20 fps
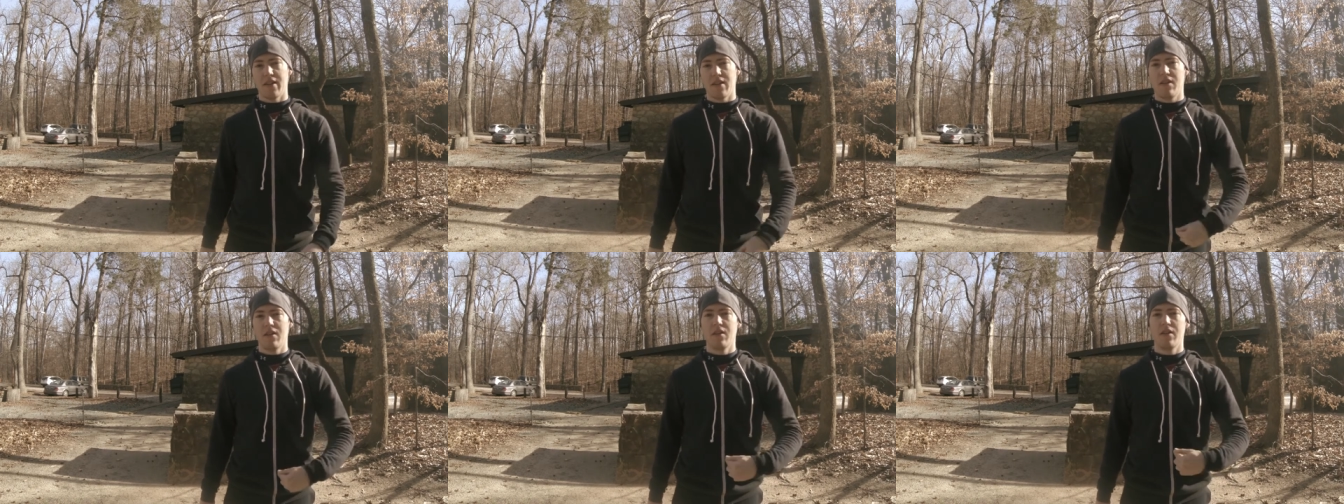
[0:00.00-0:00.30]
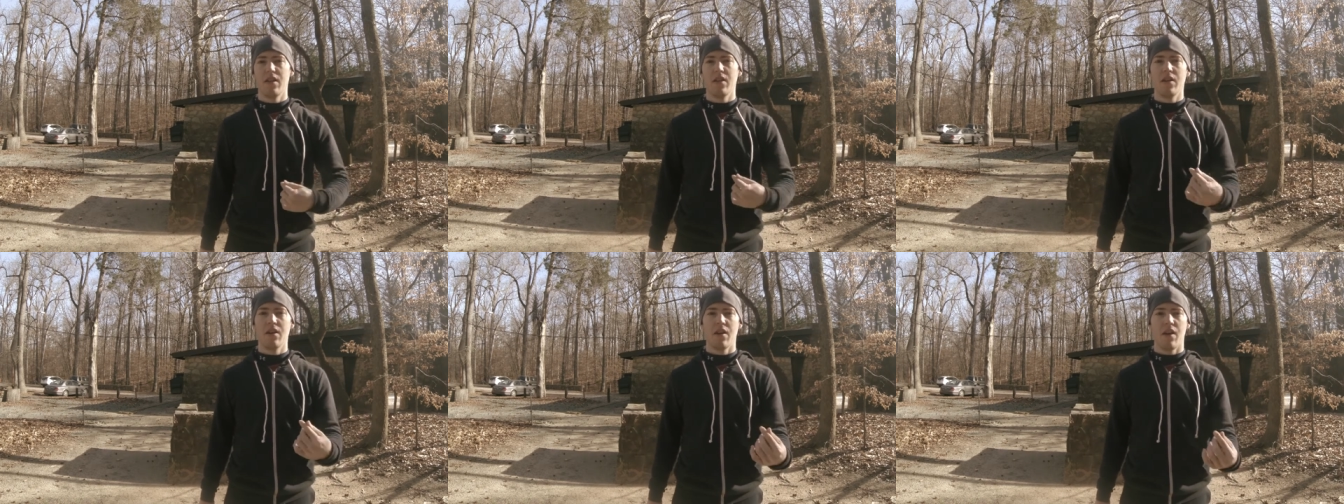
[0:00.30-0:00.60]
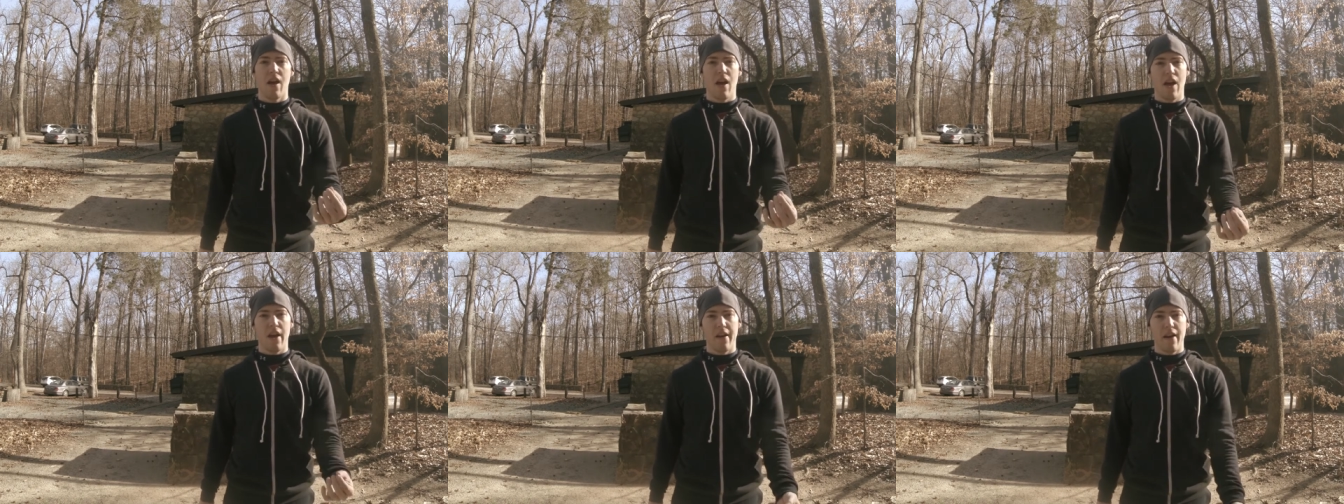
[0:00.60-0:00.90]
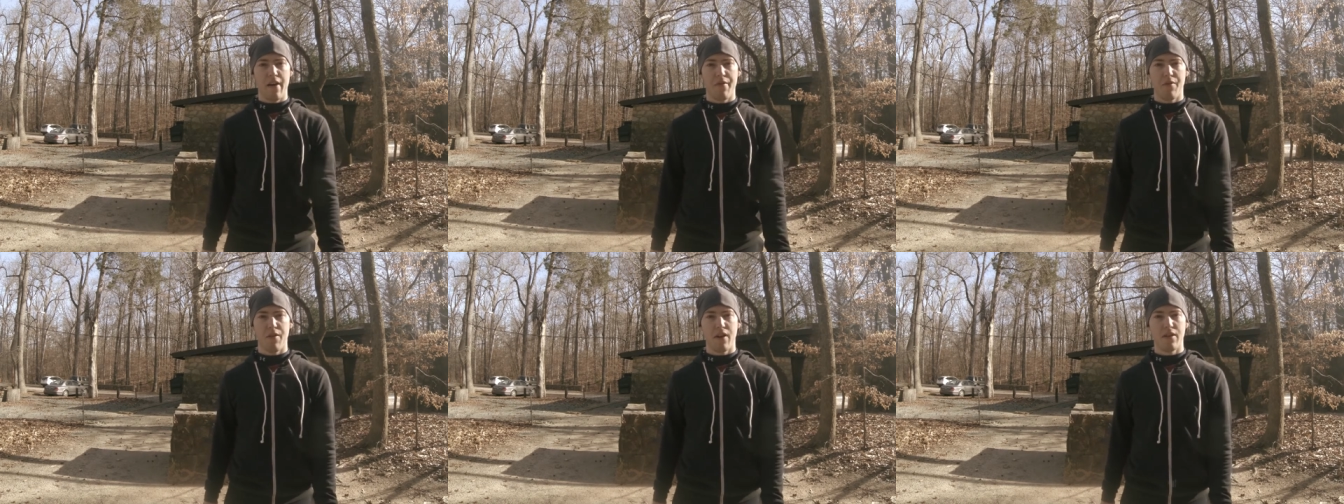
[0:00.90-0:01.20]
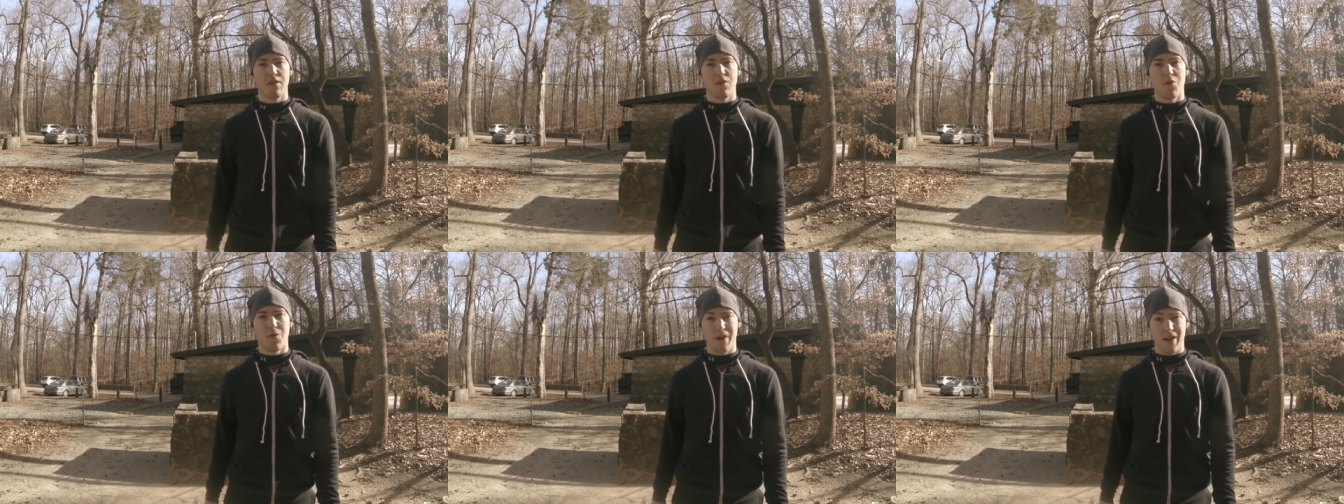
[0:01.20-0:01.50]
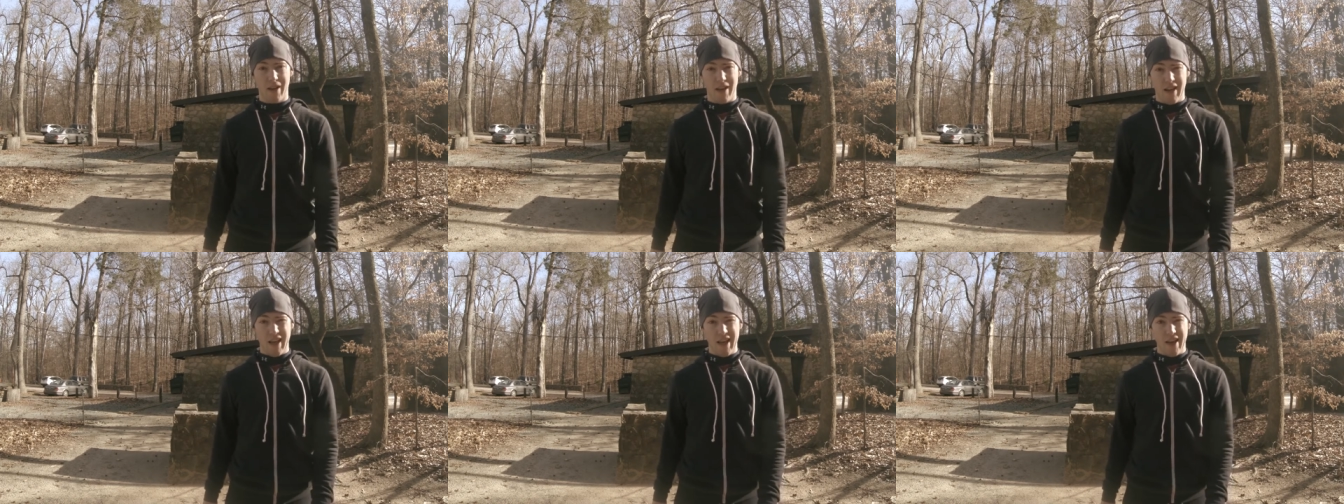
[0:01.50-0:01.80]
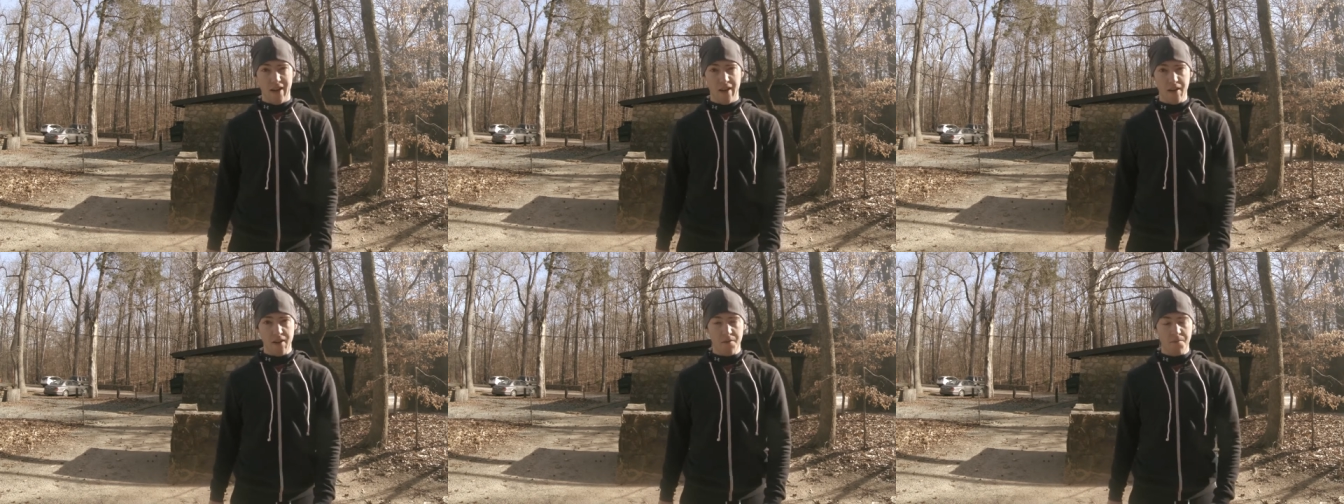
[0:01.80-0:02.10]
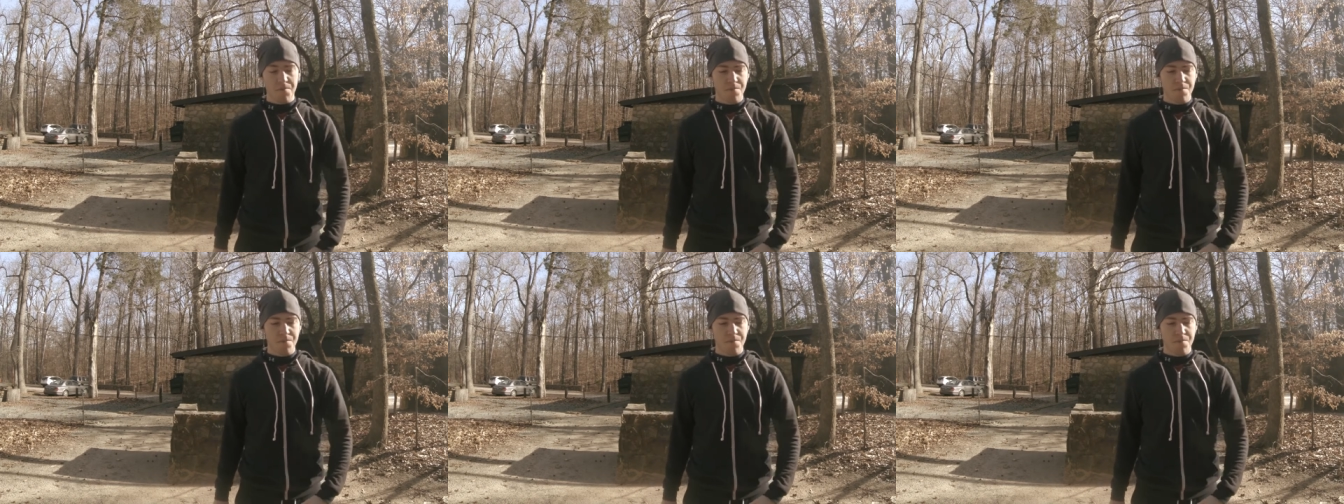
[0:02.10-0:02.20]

and clean and have a nice quiet landing.